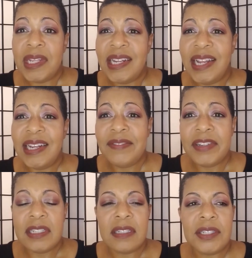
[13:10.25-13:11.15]
And not
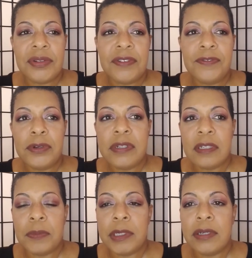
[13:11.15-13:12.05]
even necessarily for
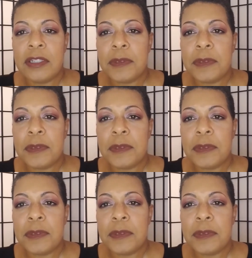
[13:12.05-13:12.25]
someone else,